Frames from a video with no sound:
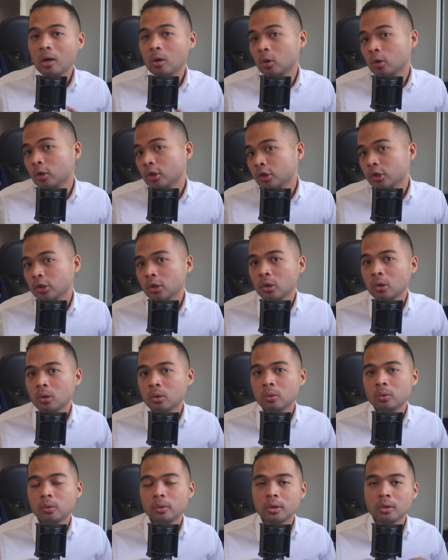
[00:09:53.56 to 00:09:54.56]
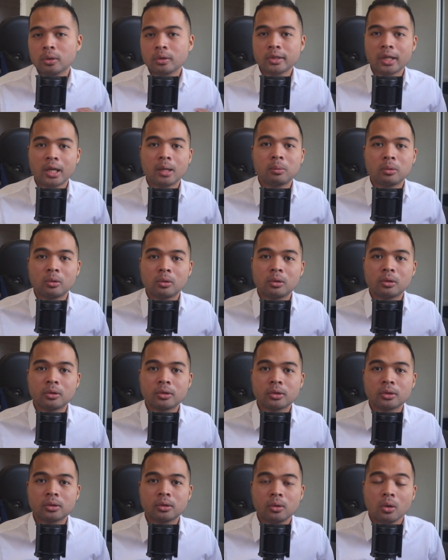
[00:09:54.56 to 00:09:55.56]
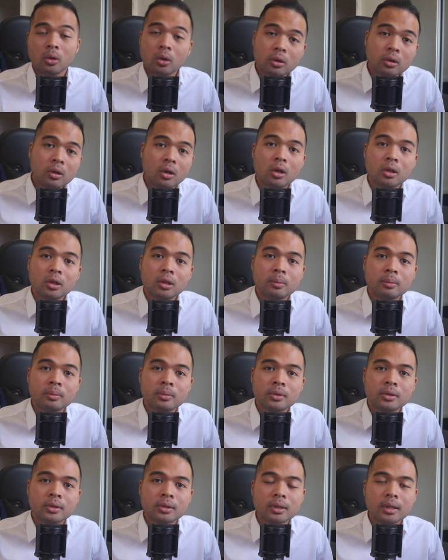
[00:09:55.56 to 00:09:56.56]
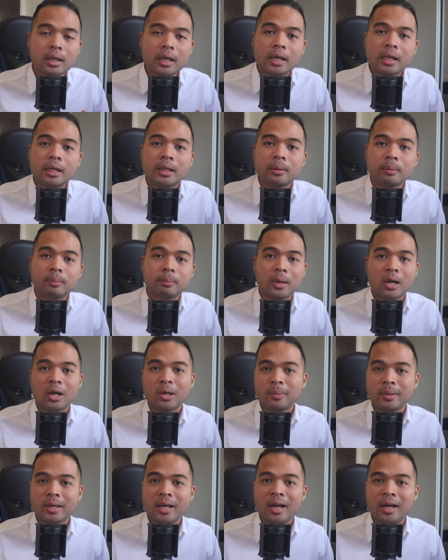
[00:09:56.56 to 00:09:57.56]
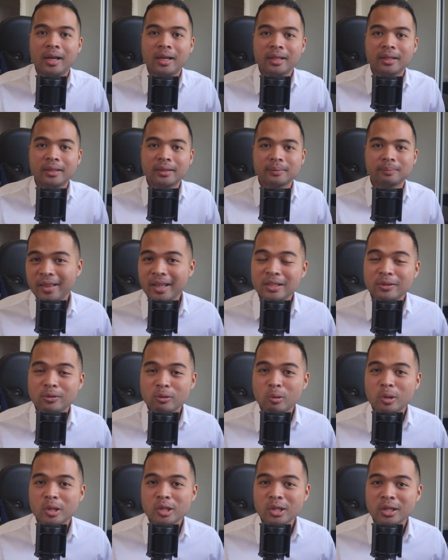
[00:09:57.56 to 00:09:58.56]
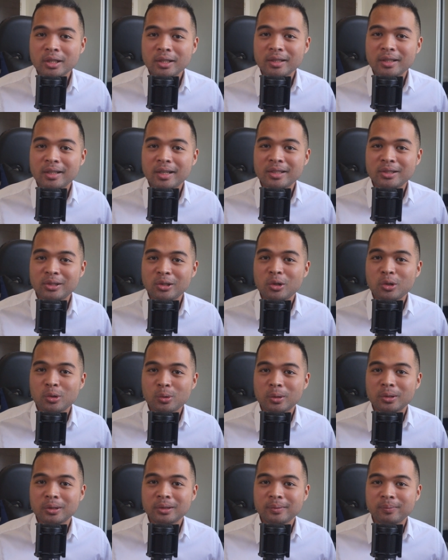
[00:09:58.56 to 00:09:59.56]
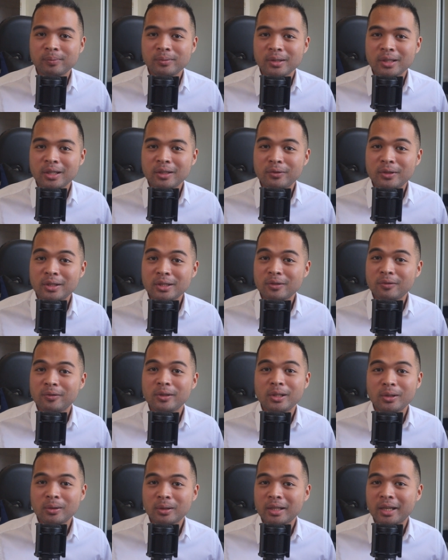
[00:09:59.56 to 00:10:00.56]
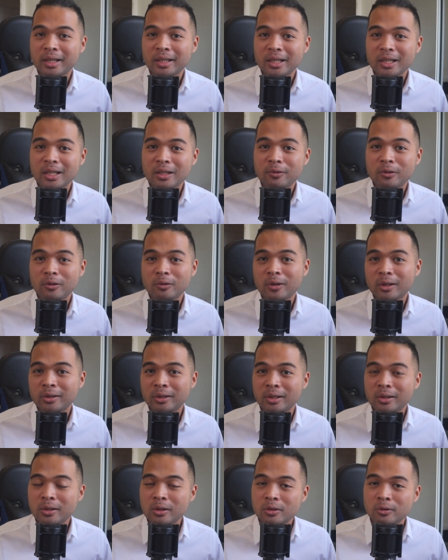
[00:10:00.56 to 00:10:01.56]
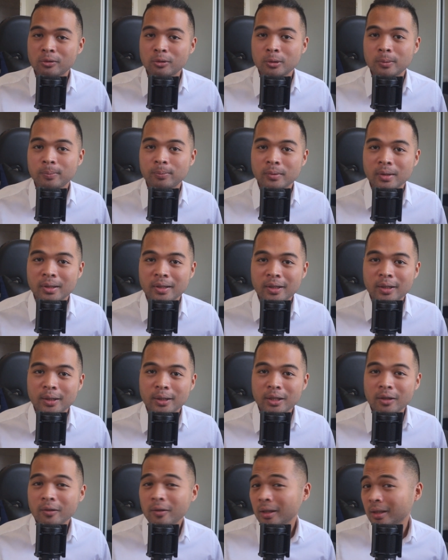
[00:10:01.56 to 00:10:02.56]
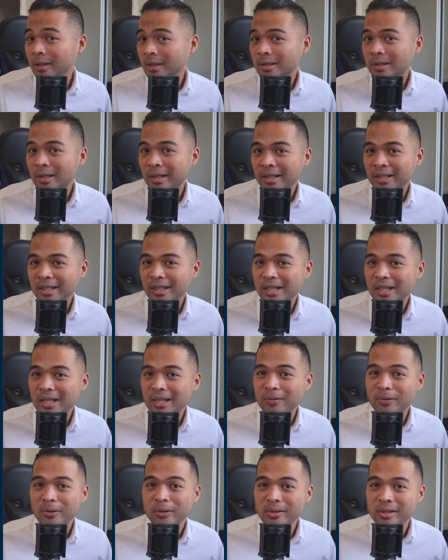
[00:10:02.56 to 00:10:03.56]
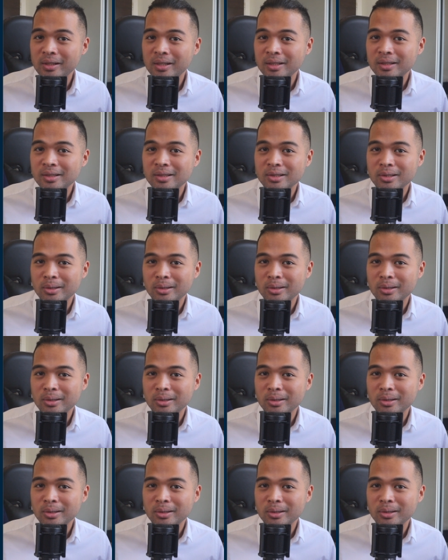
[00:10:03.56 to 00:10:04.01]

or show your tables or columns in Power BI. Thanks for watching. As usual, give this video a like if you found it useful. Give it a dislike if you didn't